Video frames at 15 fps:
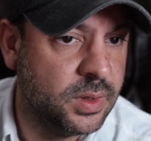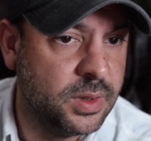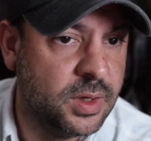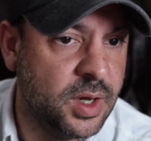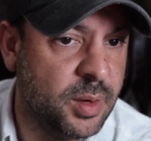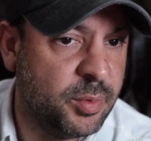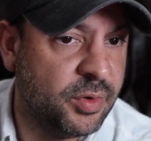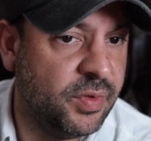
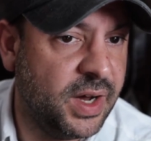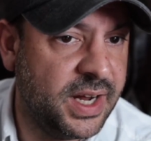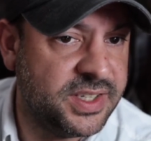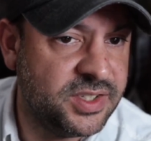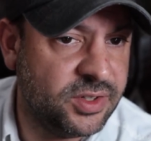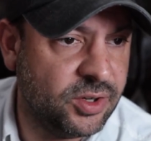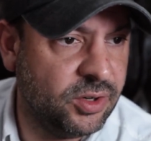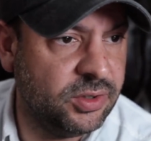provides
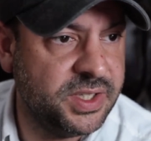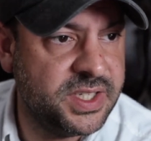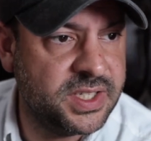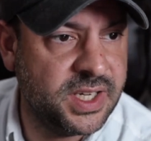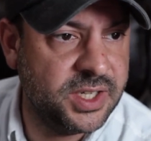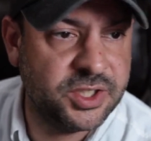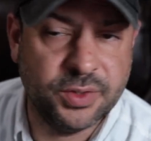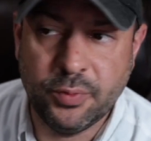an early
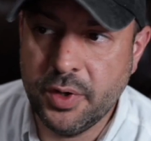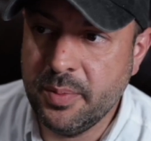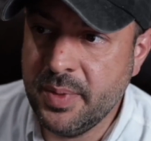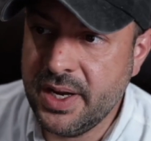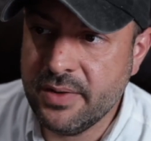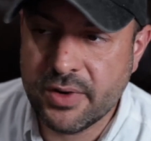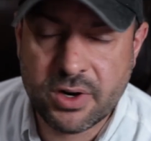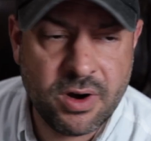sketch of what may
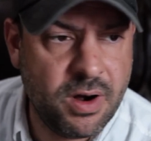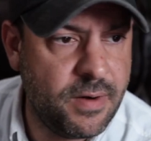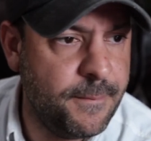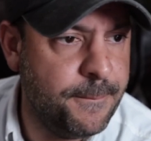have occurred